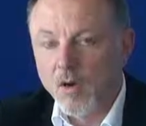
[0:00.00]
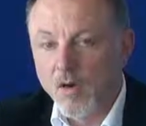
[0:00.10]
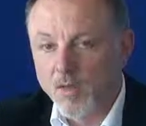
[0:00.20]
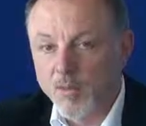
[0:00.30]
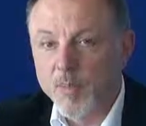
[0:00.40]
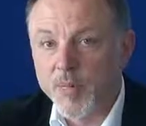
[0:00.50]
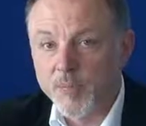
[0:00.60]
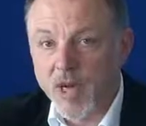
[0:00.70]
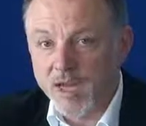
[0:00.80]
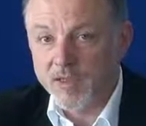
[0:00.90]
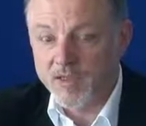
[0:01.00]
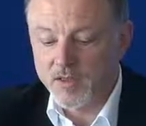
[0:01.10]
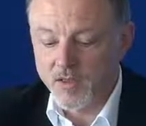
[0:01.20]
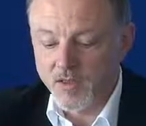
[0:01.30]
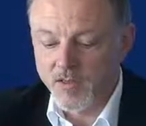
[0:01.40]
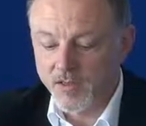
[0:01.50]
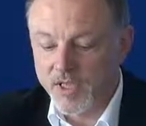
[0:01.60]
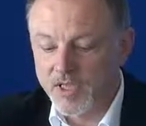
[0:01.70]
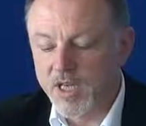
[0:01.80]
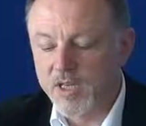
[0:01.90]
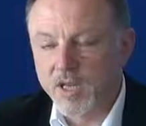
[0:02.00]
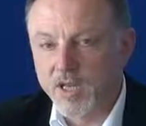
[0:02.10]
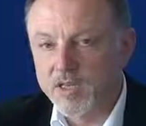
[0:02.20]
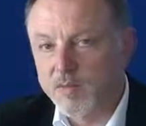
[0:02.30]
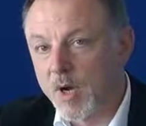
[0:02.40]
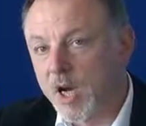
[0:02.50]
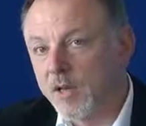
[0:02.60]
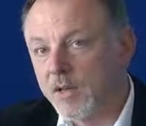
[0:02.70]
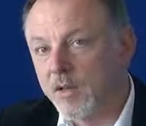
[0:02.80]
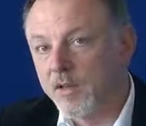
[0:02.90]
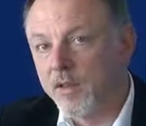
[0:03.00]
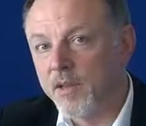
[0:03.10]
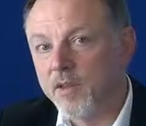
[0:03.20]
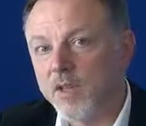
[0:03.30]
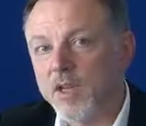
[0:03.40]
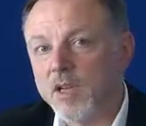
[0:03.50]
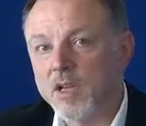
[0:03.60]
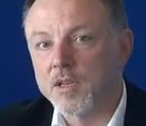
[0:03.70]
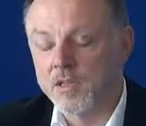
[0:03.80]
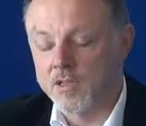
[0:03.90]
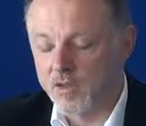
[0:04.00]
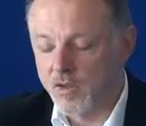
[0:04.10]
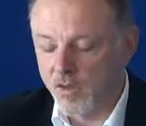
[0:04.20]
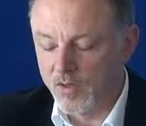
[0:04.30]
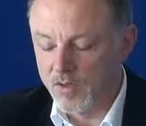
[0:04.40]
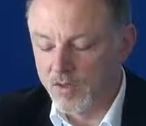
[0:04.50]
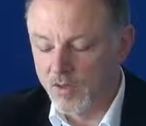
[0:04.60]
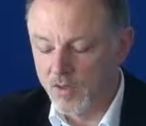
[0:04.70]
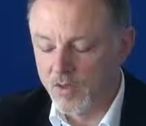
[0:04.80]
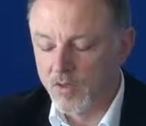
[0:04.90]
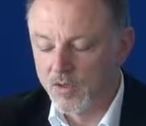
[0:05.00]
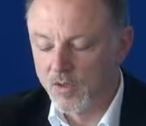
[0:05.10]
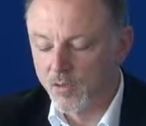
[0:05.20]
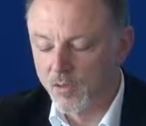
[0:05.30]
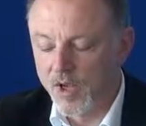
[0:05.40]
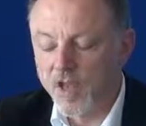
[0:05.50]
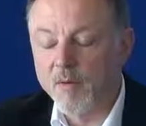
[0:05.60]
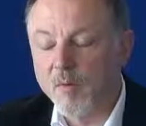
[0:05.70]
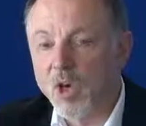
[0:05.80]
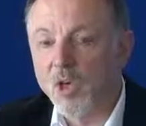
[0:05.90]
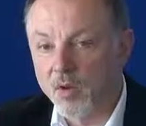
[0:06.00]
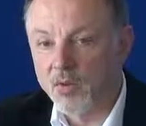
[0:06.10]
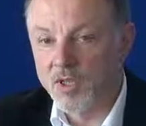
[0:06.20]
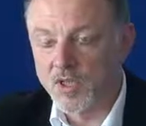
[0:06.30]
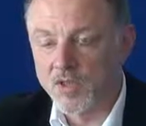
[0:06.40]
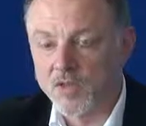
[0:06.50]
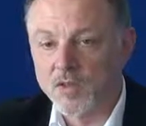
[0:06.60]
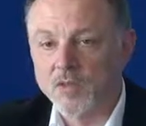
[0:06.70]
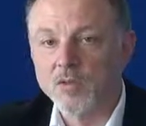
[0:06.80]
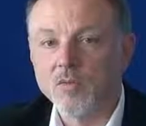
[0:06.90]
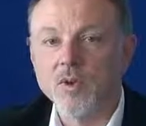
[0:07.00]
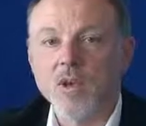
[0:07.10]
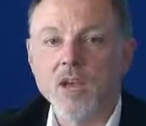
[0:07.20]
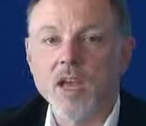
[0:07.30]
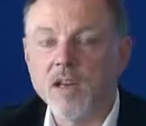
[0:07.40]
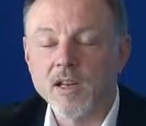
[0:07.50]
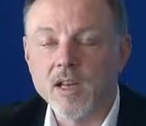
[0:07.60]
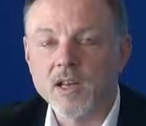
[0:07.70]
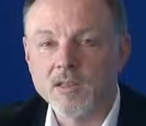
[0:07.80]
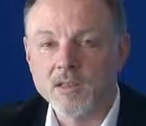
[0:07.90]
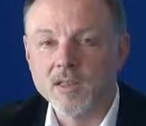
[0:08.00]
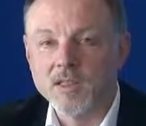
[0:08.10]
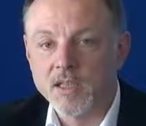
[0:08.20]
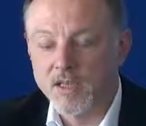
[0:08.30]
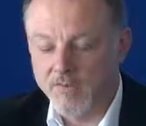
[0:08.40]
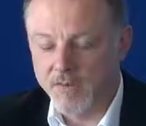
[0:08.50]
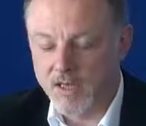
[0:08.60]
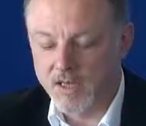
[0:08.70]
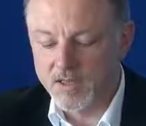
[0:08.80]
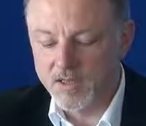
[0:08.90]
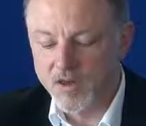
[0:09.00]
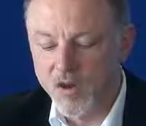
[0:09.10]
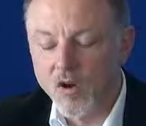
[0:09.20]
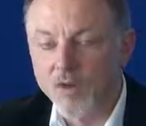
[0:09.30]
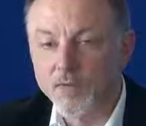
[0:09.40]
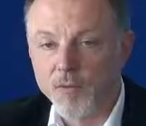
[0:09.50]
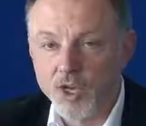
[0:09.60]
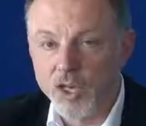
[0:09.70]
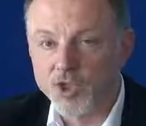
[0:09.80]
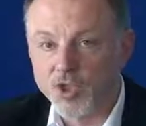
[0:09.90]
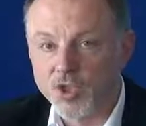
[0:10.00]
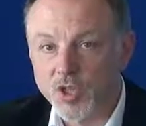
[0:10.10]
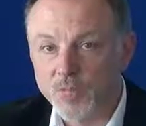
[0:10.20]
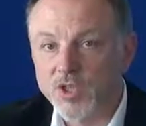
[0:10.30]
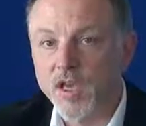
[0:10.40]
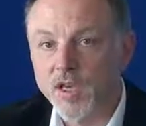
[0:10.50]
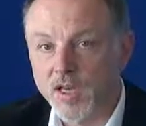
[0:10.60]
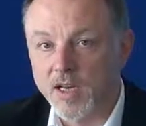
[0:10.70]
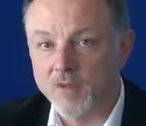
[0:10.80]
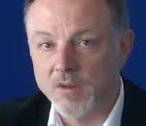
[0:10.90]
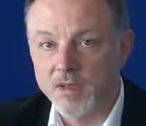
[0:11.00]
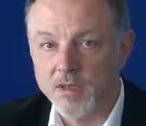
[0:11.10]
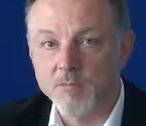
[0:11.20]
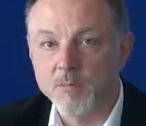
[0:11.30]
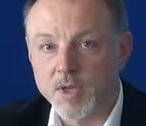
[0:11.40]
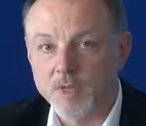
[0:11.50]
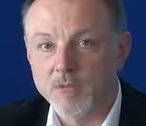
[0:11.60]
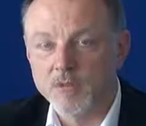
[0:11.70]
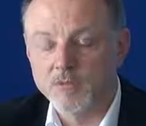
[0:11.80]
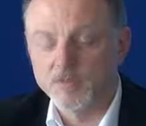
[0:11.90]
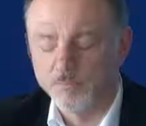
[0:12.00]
Over the past 3 decades, marketing theory has turned to ever more closely to analyze the significance of relationships and networks in business.